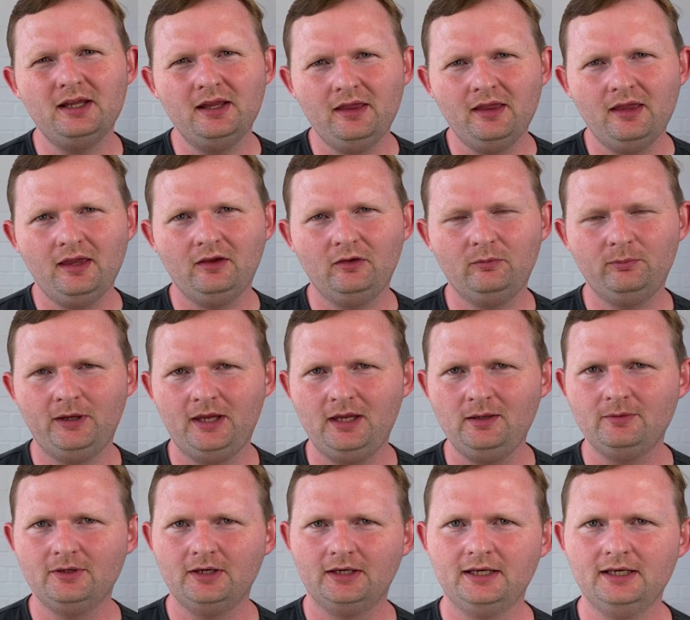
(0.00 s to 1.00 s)
his
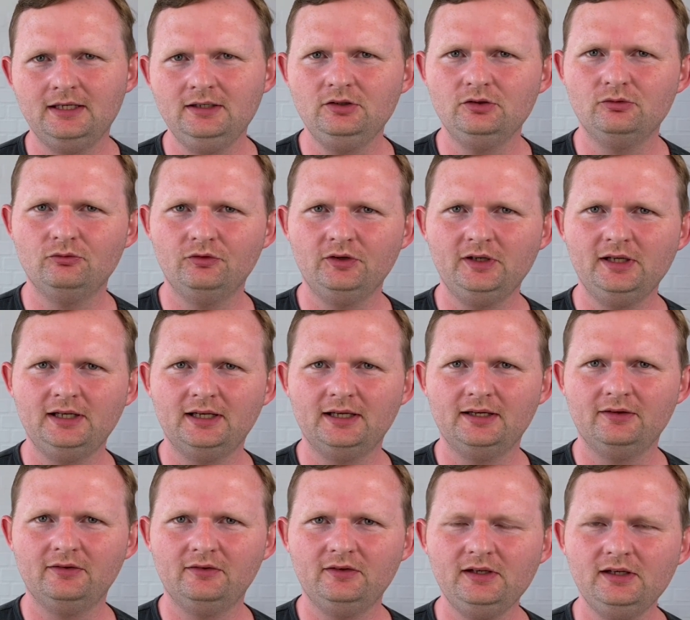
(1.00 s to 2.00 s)
paper again, you
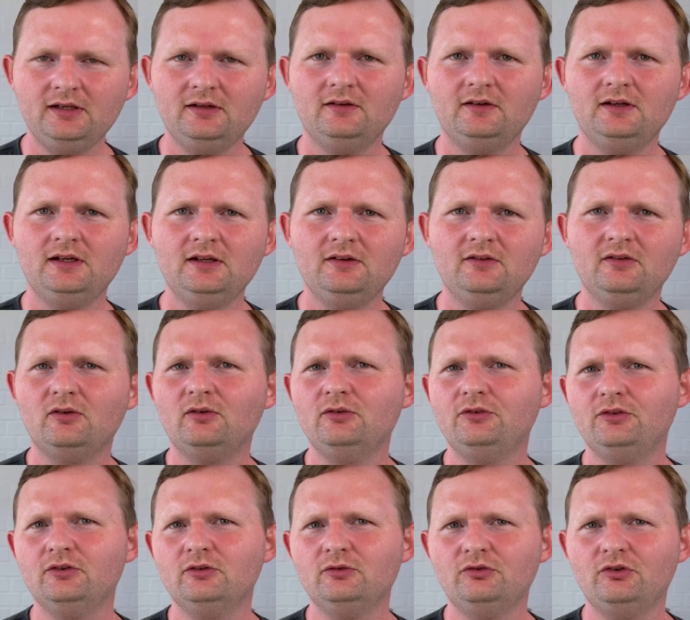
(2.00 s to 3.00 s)
realize he's
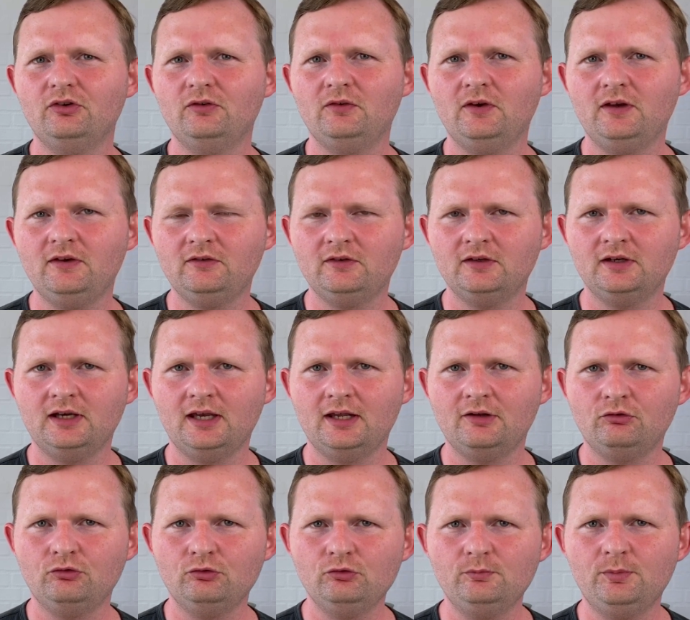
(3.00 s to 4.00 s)
also suggesting a
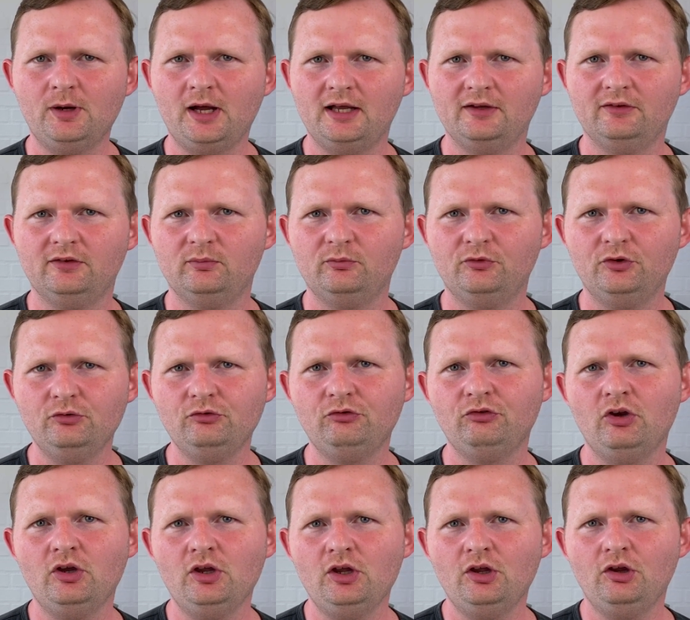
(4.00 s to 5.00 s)
2-pass approach,
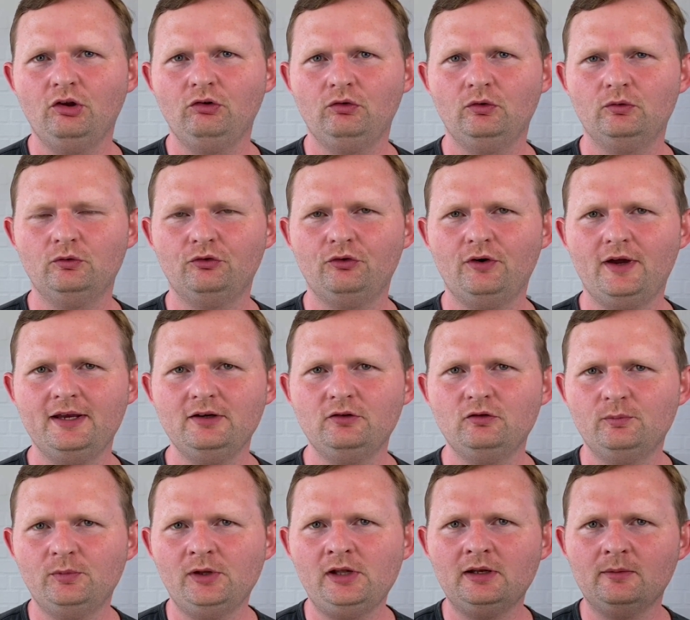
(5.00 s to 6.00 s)
so trying to
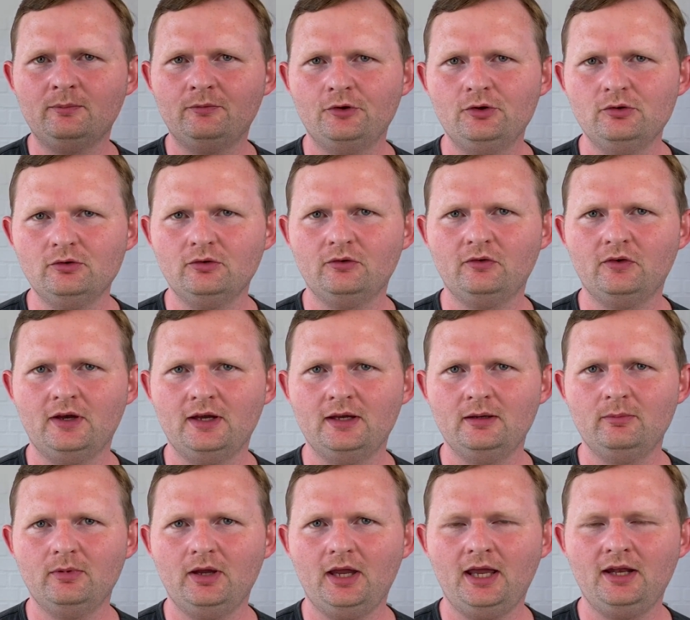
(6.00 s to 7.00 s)
build a
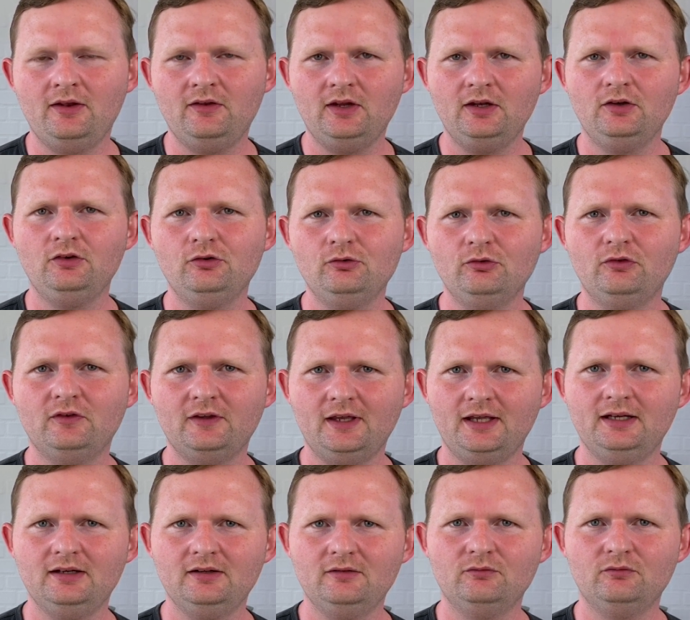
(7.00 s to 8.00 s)
prototype and then use
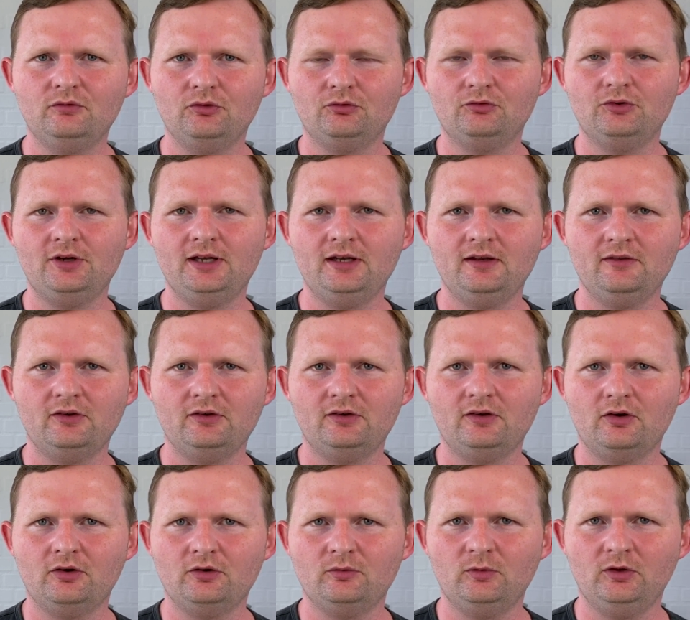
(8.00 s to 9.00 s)
that for creating the
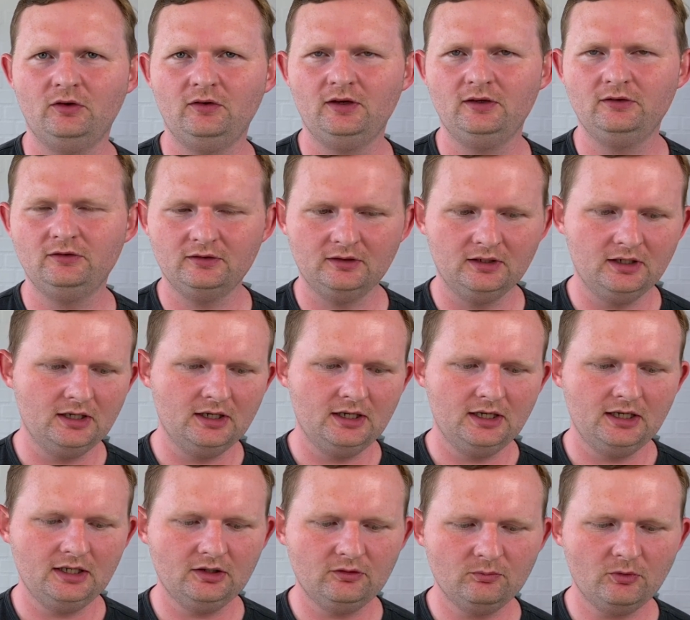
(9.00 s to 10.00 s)
documentation.
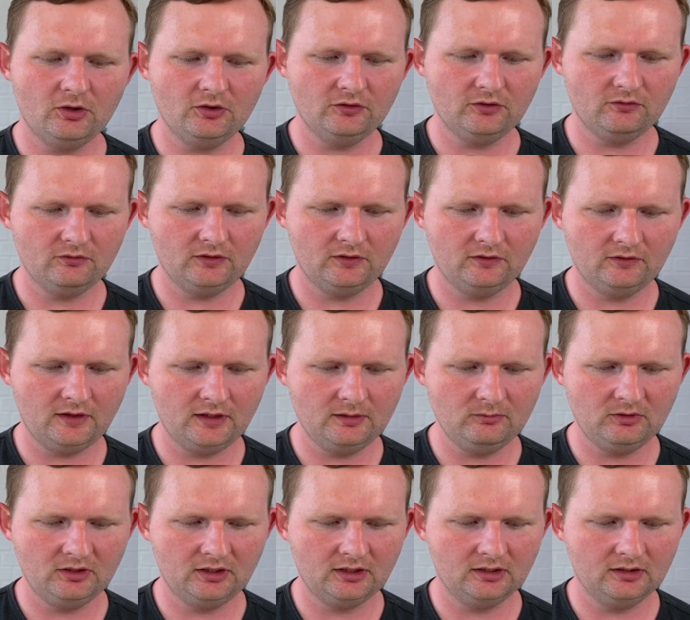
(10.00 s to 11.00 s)
It's much of the same
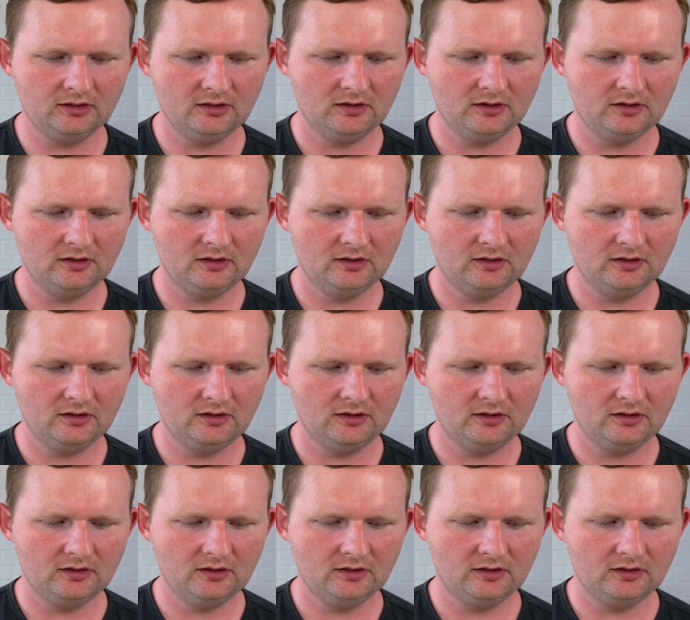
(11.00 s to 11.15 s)
here.